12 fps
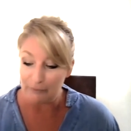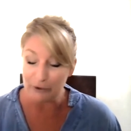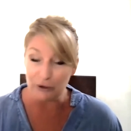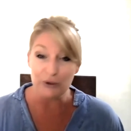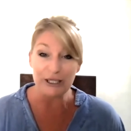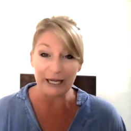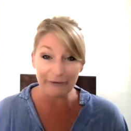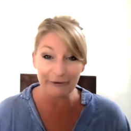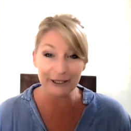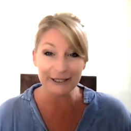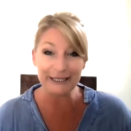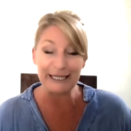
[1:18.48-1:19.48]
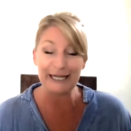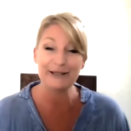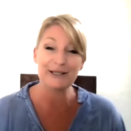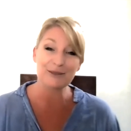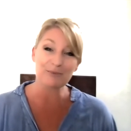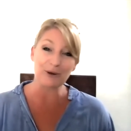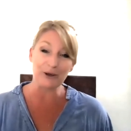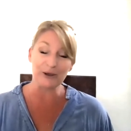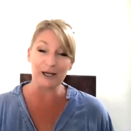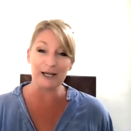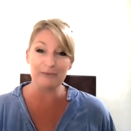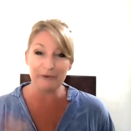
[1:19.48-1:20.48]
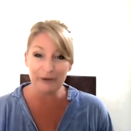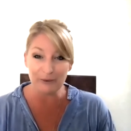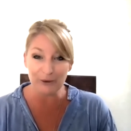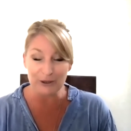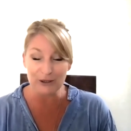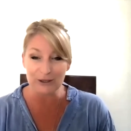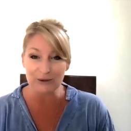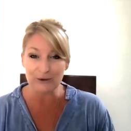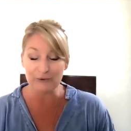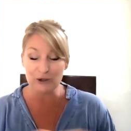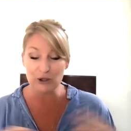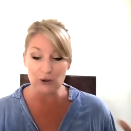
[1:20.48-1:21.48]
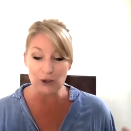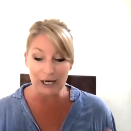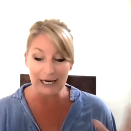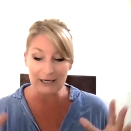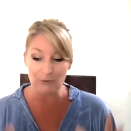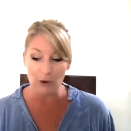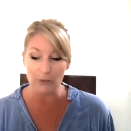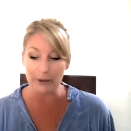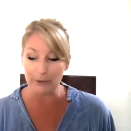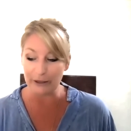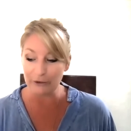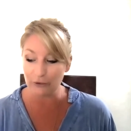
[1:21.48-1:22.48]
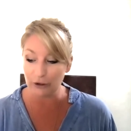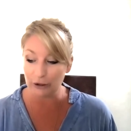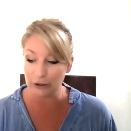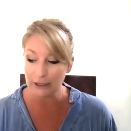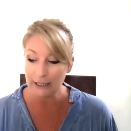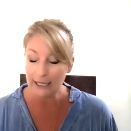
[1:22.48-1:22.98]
you definitely need this program if you want to sort of shortcut what we went through.